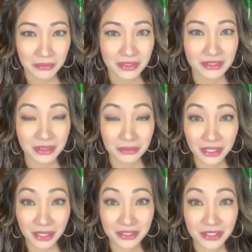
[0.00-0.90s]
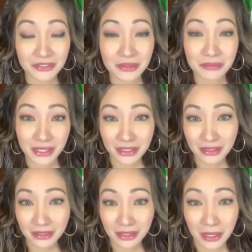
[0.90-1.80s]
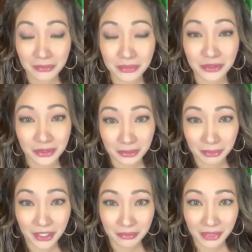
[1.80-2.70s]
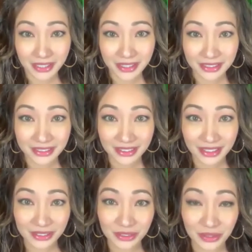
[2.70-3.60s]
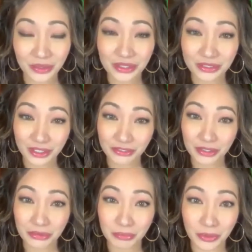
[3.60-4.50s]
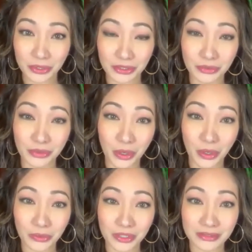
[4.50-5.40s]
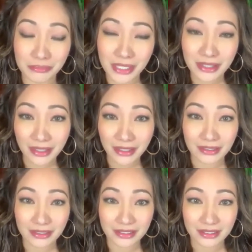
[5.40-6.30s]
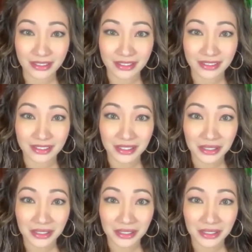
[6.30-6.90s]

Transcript: sometimes even beating the cops or the paramedics. So his TV reporters would always be there at the scene